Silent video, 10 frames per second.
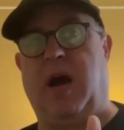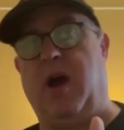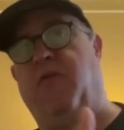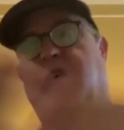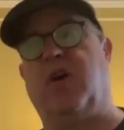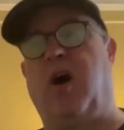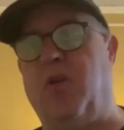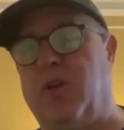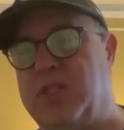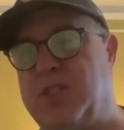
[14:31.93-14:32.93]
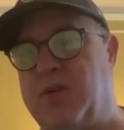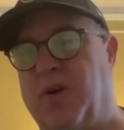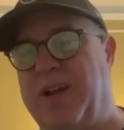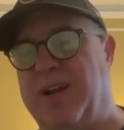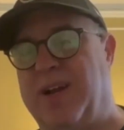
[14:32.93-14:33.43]
I don't know if you call it a
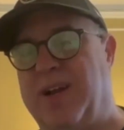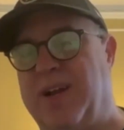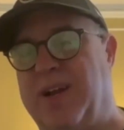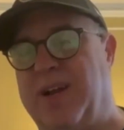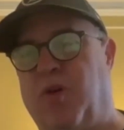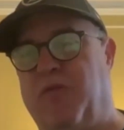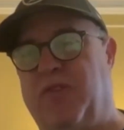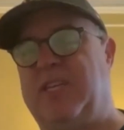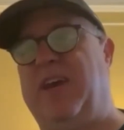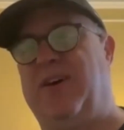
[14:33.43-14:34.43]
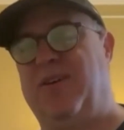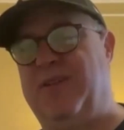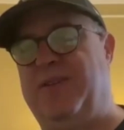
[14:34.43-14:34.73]
story in a sense, it's more of a tale.